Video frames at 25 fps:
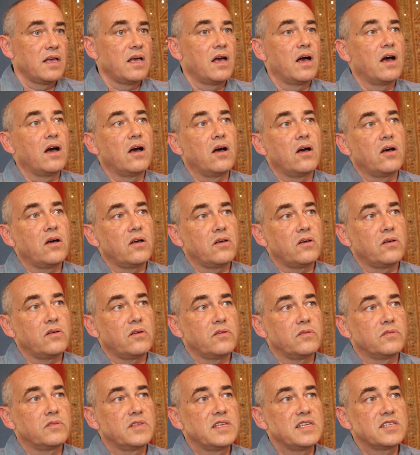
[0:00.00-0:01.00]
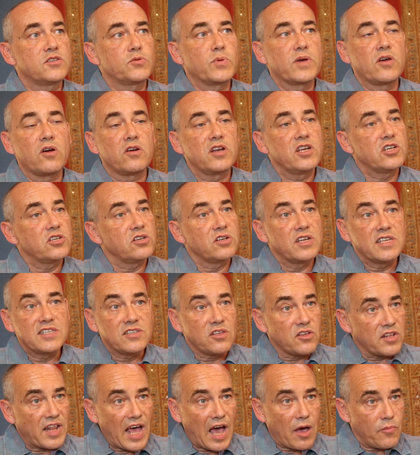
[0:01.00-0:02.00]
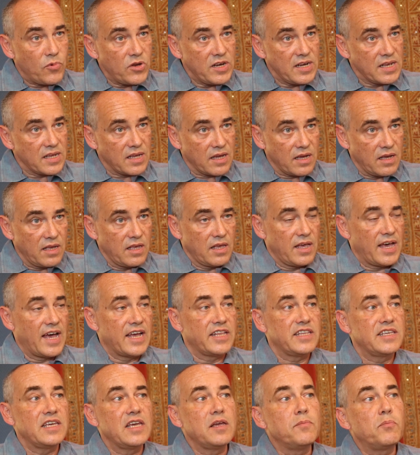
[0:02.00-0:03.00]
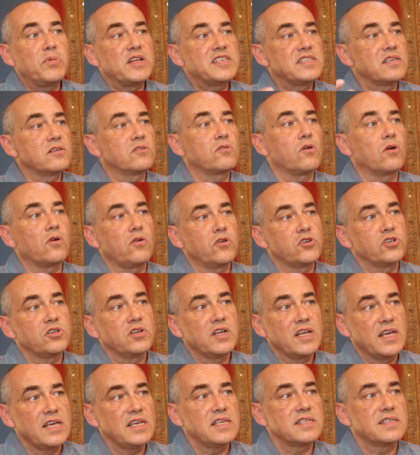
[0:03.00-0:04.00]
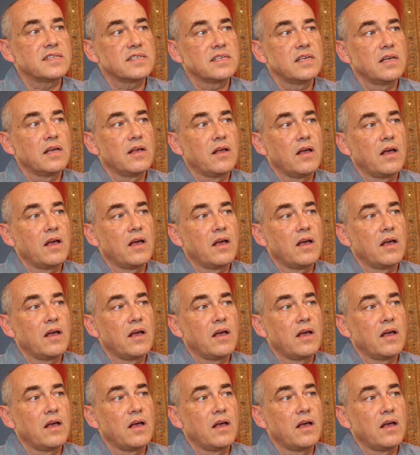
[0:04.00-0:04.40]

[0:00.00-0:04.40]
this recognition is not happening. And the implicit conclusion is,